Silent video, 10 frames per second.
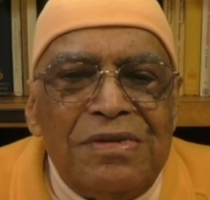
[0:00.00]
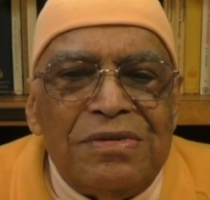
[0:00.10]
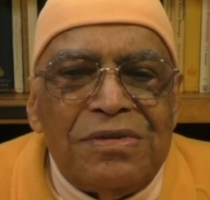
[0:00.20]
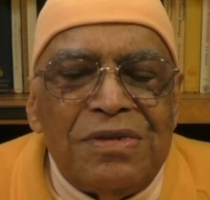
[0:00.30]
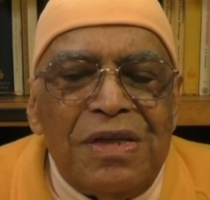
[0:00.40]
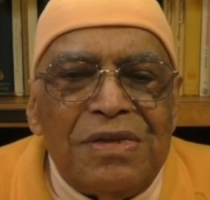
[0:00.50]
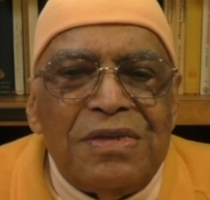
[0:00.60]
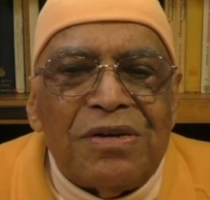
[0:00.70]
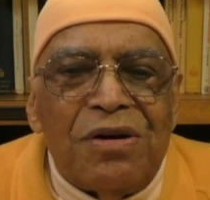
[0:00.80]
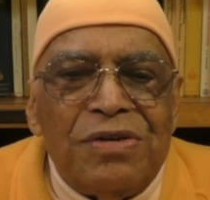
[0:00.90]
So there is
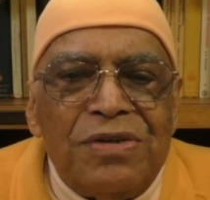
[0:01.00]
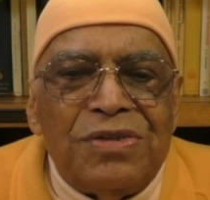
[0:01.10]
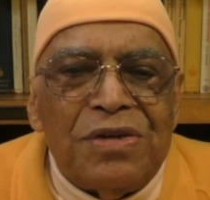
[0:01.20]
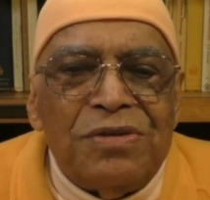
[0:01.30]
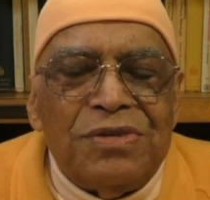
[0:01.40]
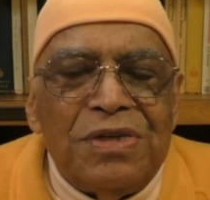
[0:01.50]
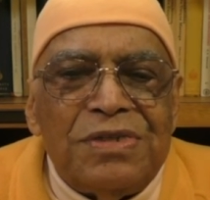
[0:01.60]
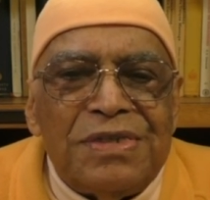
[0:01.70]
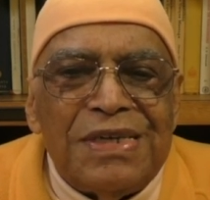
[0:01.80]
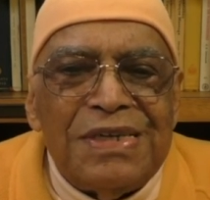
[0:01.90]
a condition which
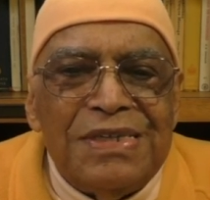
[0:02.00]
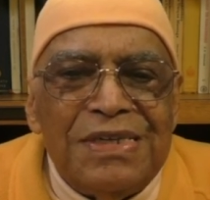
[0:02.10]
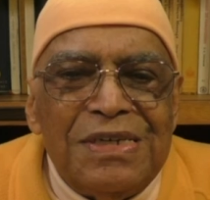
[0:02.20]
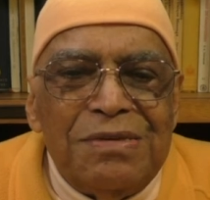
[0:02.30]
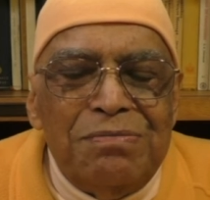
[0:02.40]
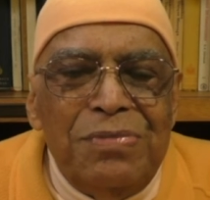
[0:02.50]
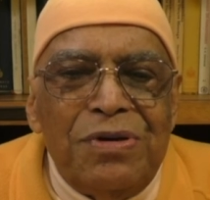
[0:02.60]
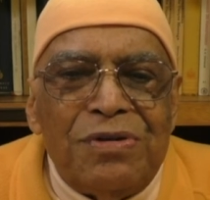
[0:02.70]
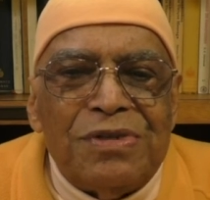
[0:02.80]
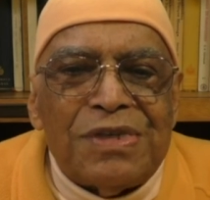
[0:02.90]
is
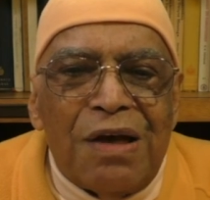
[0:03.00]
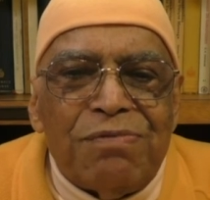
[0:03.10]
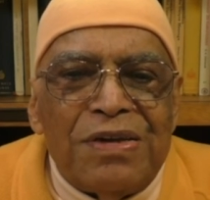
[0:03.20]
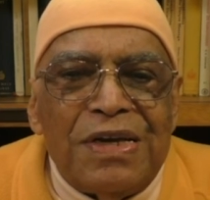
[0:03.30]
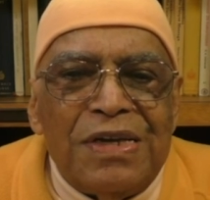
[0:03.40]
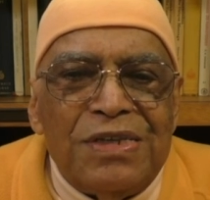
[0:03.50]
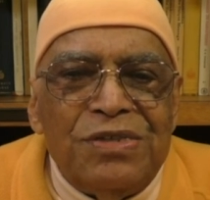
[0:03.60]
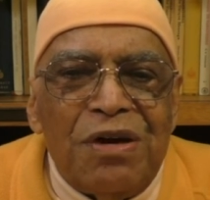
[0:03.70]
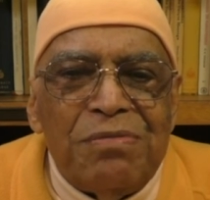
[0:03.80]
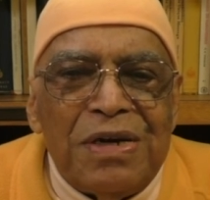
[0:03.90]
beyond suffering and
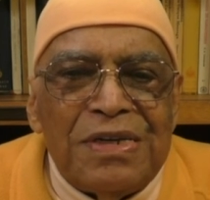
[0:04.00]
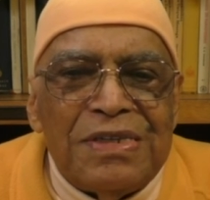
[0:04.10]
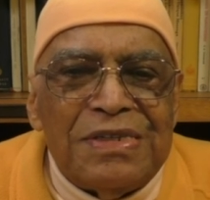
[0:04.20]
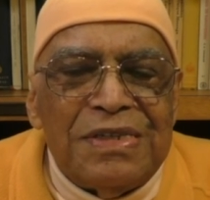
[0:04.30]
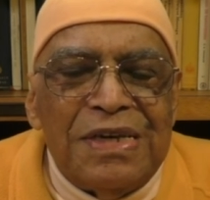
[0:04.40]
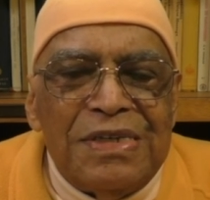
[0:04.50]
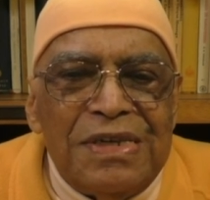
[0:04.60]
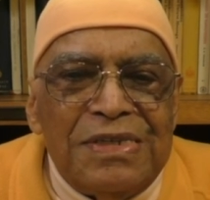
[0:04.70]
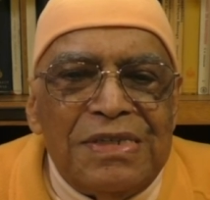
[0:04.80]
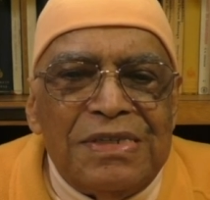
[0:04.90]
enjoyment.
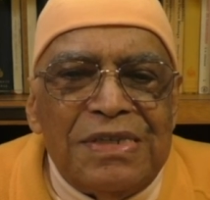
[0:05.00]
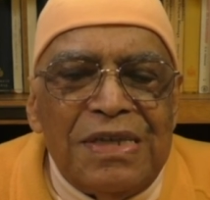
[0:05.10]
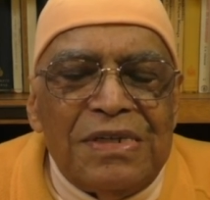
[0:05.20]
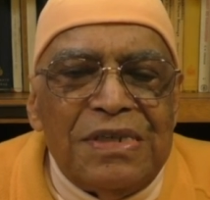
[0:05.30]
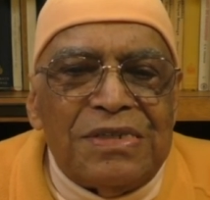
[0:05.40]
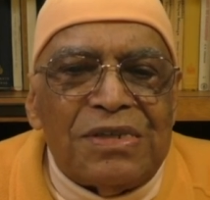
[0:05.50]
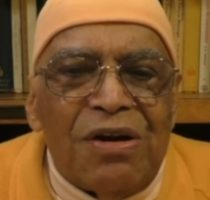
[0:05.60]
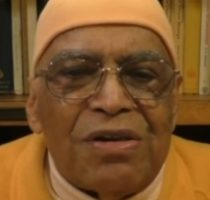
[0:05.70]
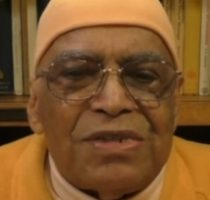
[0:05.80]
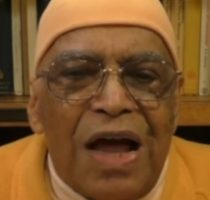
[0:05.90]
That is
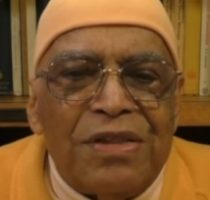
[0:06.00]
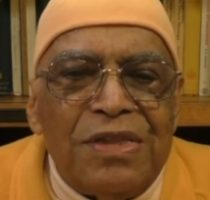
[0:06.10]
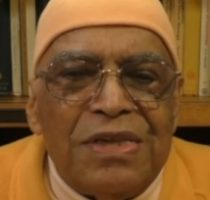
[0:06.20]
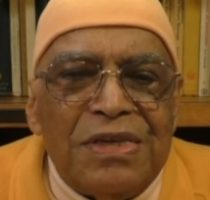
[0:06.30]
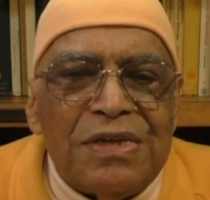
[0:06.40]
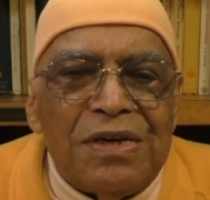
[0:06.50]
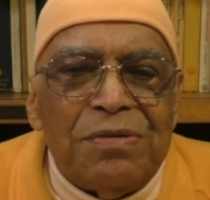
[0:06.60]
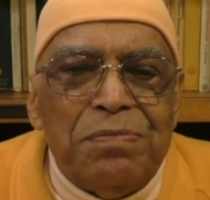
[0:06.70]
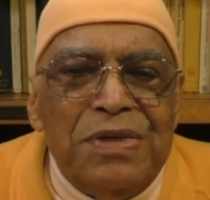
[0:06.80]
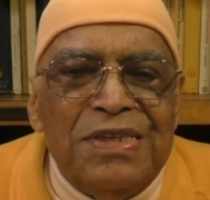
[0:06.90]
called shanti or
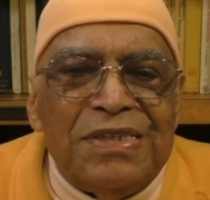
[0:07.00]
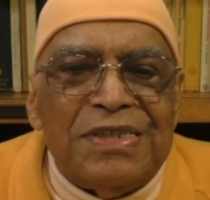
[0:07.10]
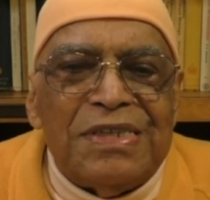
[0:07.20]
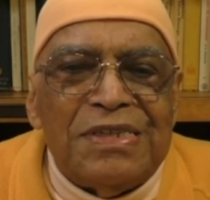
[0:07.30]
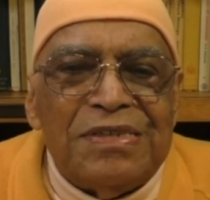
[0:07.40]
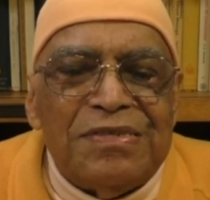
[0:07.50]
peace.